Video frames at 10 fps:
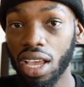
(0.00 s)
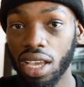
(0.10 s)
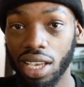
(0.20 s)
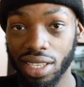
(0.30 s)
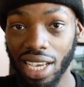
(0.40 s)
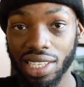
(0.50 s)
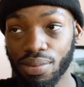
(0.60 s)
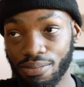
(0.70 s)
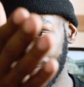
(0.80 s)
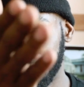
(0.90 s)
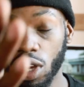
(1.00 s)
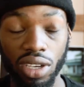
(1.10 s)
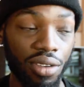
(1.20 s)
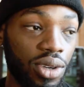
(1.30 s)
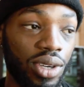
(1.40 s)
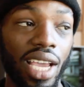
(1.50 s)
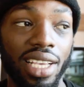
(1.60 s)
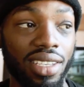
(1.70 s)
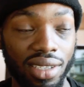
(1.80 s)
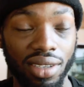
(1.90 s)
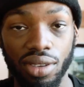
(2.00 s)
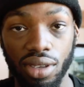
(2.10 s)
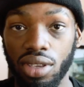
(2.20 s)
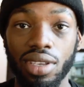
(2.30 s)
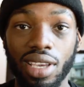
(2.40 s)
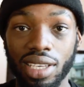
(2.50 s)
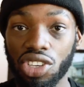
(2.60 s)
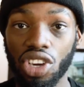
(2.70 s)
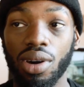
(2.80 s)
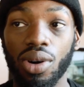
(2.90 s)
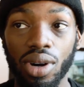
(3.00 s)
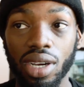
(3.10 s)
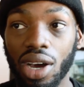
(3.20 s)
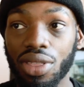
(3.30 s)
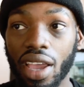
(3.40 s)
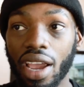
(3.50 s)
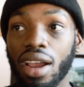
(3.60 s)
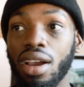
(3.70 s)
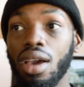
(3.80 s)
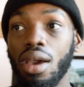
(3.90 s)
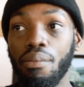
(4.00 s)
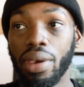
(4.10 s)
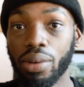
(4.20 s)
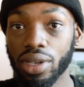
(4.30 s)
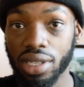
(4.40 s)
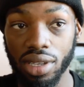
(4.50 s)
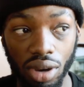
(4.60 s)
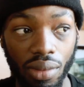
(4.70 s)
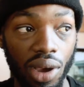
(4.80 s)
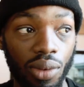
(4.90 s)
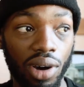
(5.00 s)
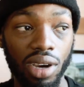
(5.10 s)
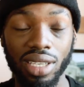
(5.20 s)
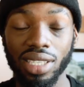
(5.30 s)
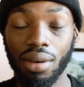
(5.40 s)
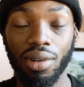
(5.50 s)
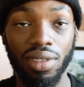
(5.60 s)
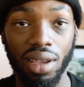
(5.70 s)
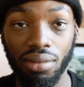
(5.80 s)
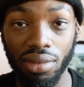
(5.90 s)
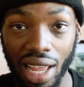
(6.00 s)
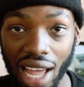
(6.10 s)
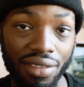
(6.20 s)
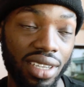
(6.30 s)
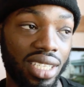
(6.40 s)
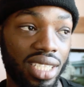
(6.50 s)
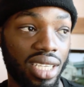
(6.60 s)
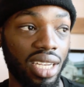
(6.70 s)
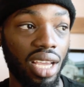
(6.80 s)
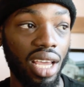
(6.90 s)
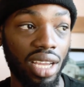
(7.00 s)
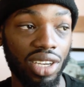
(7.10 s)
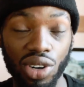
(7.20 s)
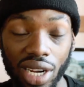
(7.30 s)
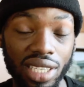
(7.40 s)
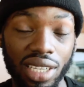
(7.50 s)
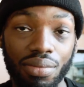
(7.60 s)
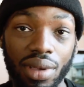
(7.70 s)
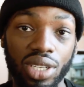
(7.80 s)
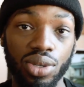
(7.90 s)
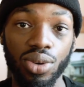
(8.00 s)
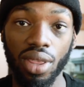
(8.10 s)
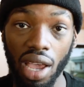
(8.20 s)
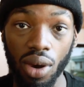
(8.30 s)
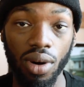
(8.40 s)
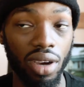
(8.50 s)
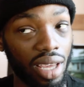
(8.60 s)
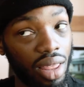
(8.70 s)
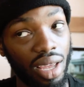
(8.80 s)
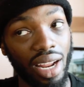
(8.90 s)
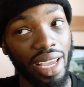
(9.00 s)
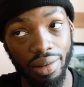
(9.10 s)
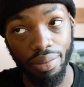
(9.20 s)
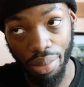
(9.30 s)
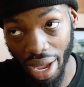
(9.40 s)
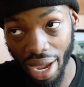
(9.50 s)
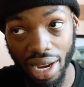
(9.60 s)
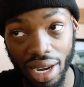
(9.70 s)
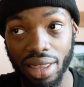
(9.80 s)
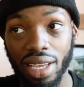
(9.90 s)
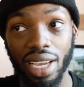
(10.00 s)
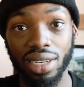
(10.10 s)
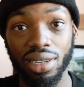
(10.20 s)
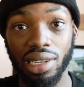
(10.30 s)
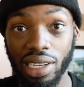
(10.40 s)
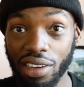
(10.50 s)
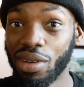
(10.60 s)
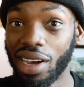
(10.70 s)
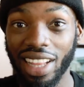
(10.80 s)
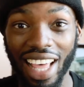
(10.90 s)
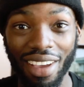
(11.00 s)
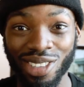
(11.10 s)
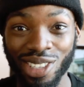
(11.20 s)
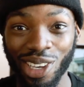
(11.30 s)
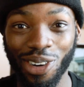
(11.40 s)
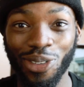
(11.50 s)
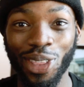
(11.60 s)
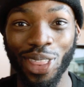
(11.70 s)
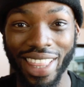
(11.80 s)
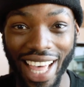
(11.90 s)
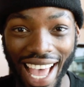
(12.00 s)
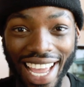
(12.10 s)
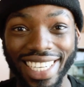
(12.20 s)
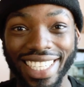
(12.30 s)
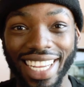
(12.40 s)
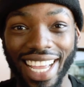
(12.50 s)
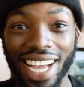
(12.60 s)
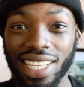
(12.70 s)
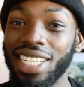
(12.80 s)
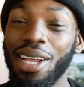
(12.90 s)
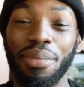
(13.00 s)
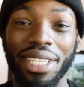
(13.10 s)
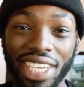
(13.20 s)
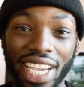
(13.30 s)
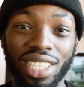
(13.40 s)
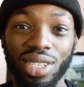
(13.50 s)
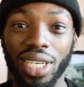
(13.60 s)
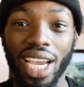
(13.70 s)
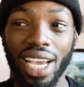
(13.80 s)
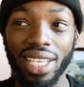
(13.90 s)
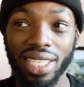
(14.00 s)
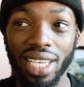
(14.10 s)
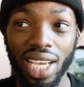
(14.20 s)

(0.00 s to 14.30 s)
It's just because of you guys. You just share my work out there. People saw my work. Some of them love it, trusted me to do their work, and then I get paid, and then I get to live my life. So for that, I really appreciate you guys.